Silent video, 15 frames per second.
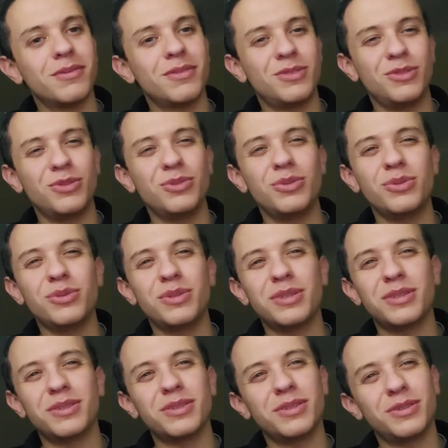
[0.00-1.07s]
do
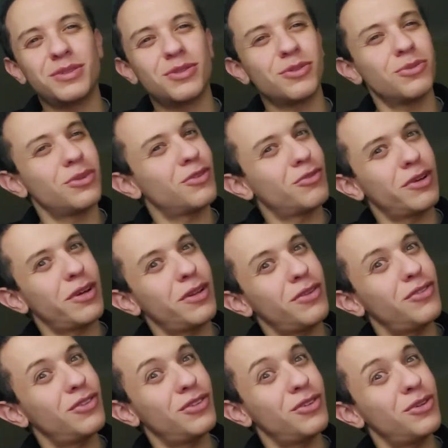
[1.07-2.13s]
it on one of my other
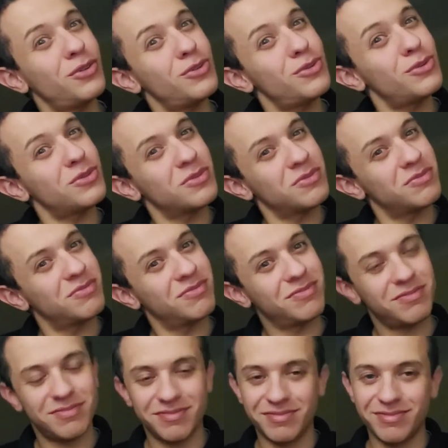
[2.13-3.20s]
videos.
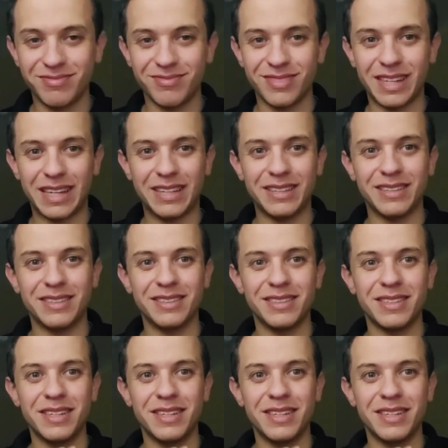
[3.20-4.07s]
And